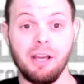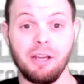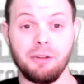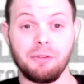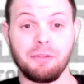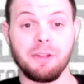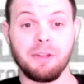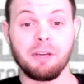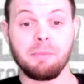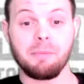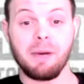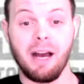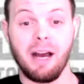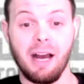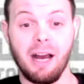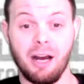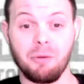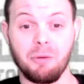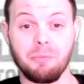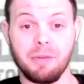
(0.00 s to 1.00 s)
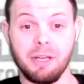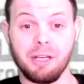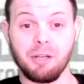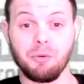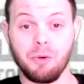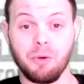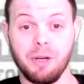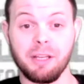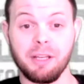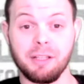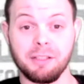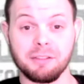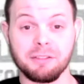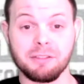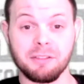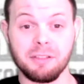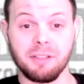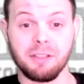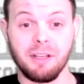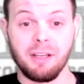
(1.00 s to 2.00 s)
you think about how many
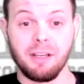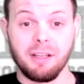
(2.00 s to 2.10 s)
wins